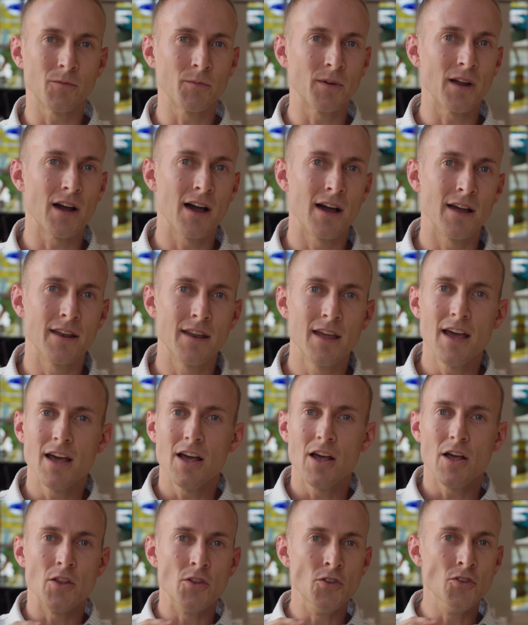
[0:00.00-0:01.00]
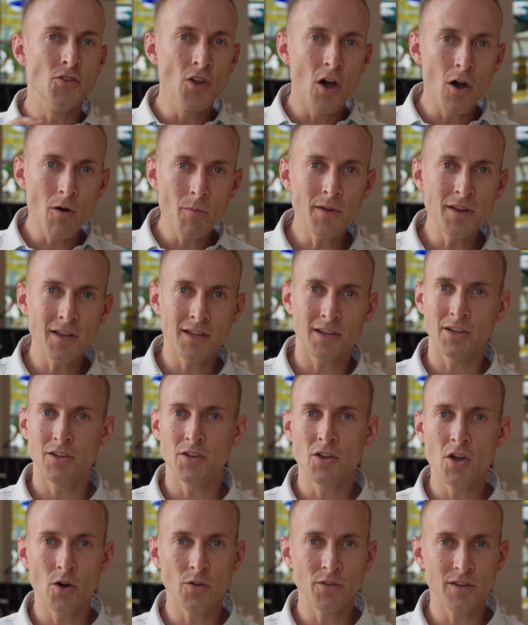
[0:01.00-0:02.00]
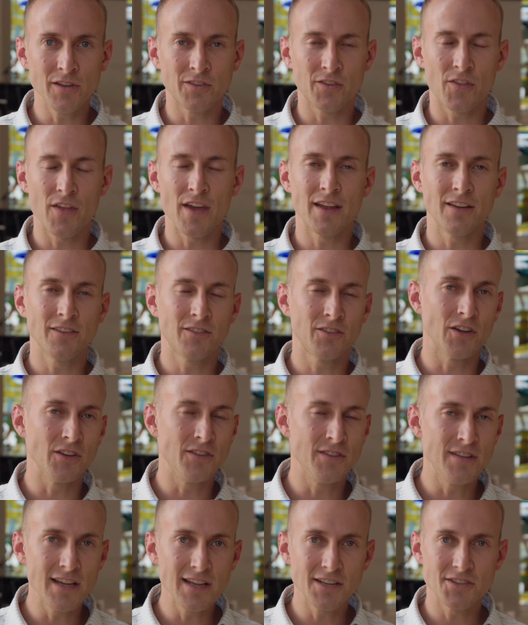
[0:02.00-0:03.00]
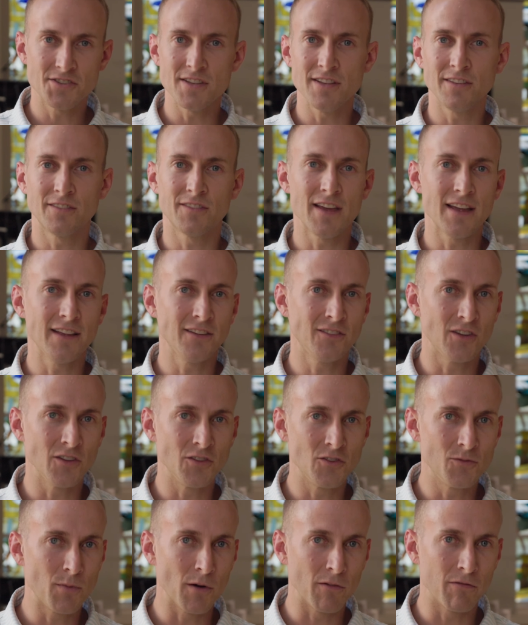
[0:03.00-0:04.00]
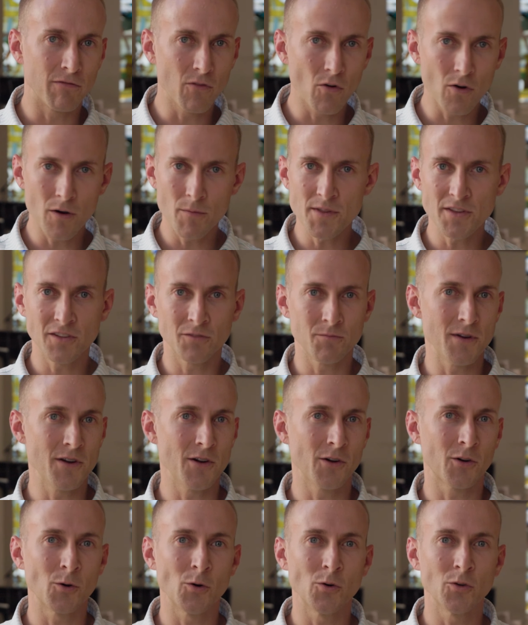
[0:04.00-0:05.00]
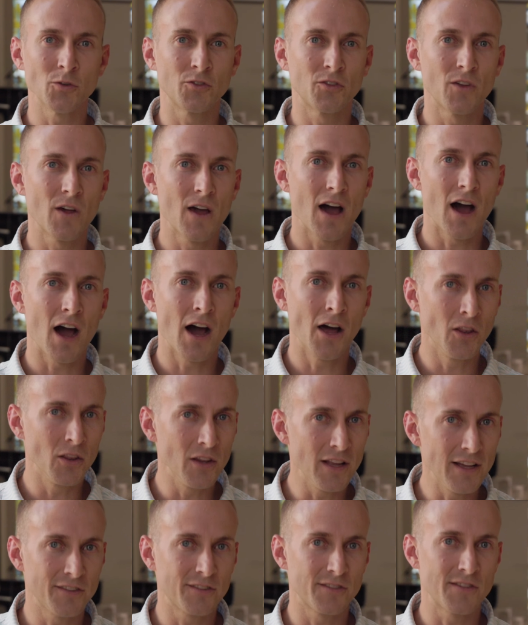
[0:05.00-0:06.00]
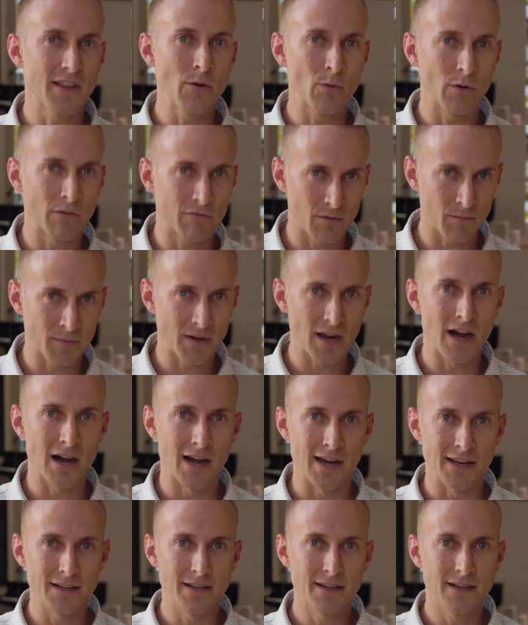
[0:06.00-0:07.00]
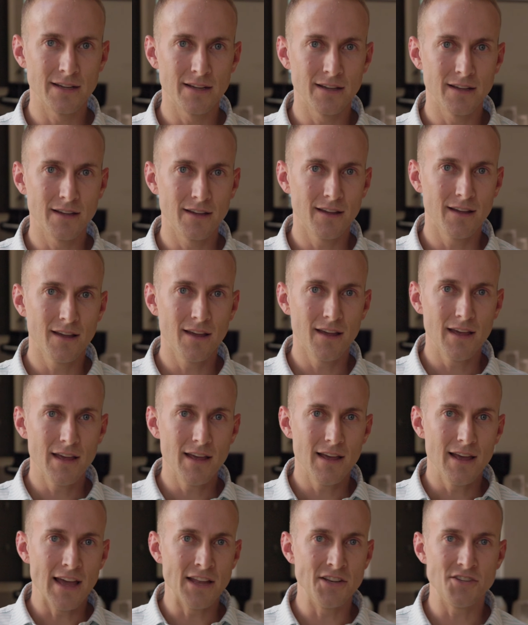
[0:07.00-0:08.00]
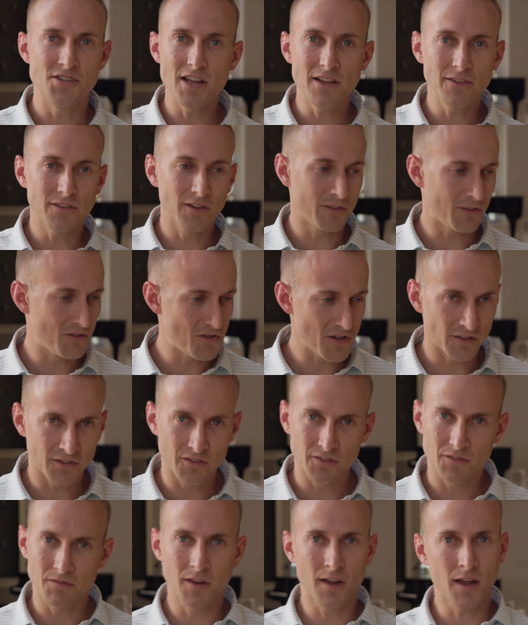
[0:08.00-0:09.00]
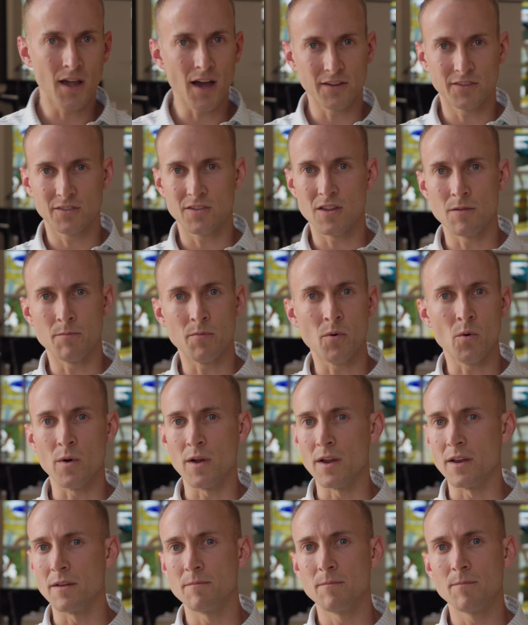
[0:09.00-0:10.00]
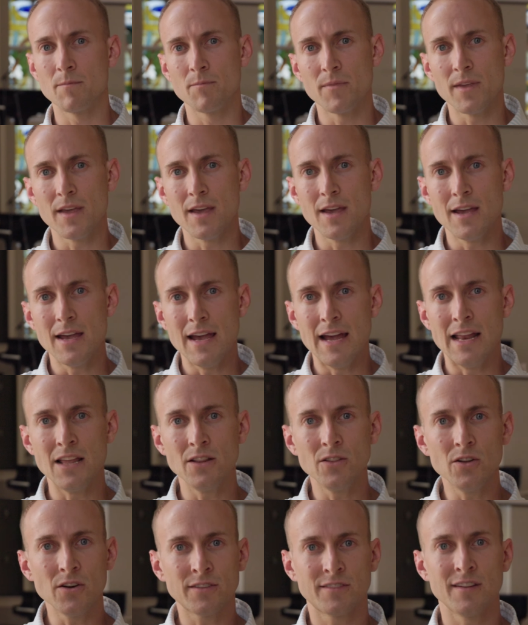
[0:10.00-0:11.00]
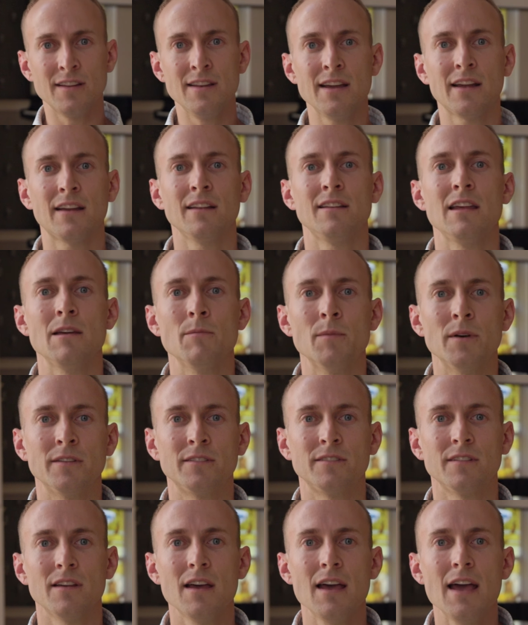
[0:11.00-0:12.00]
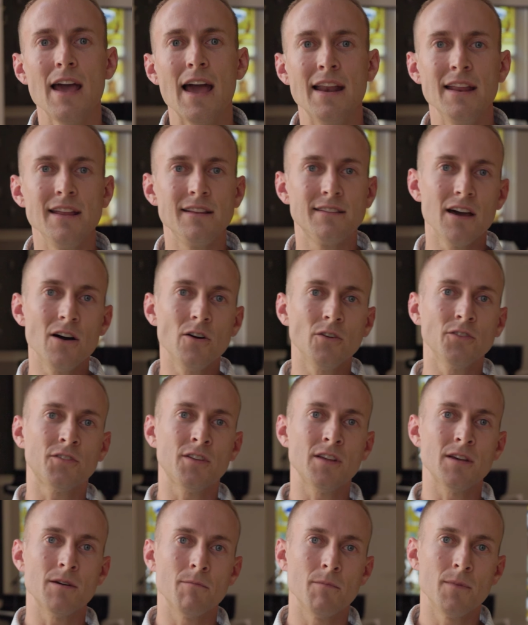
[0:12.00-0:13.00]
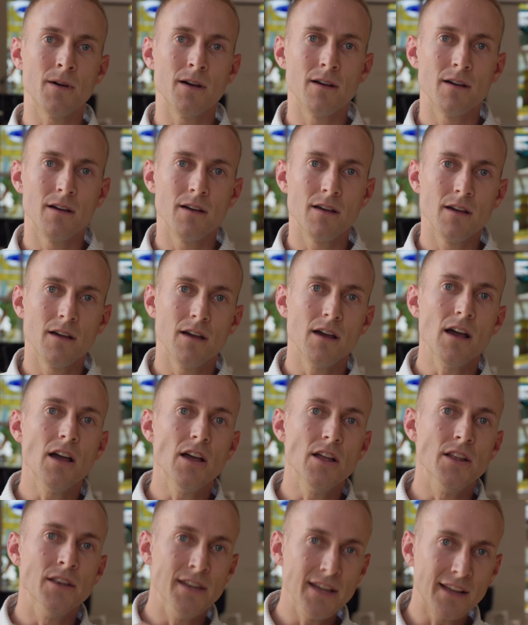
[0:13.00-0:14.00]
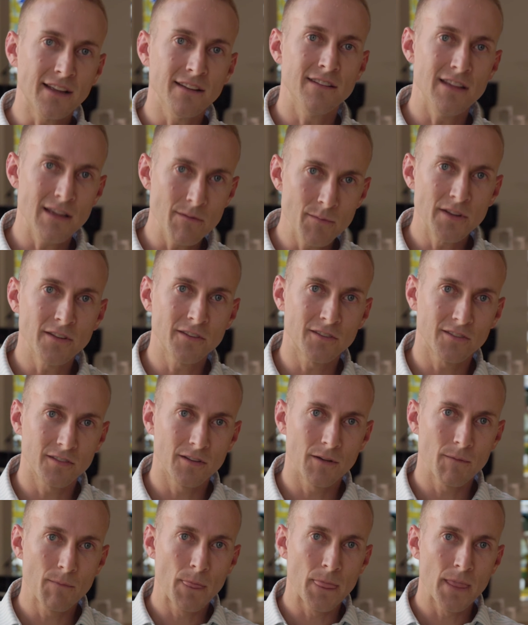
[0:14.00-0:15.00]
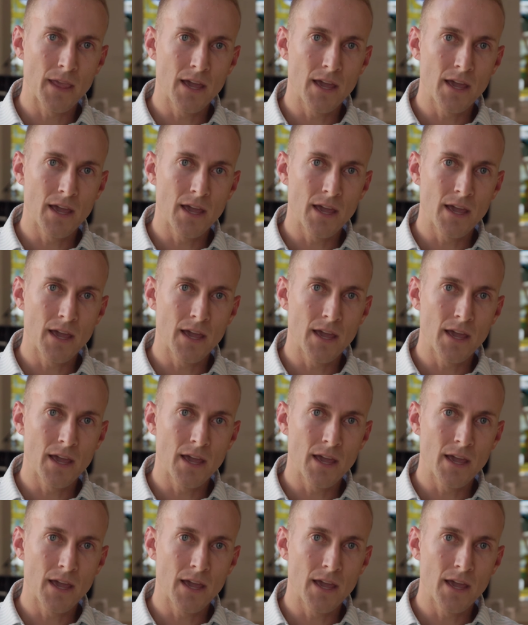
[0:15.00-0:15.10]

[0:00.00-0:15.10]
from God. Nobody could know these things, could teach these things, could perform these miracles unless they were from God. And Jesus just cuts to the point and he looks at Nicodemus and he tells him, Nicodemus,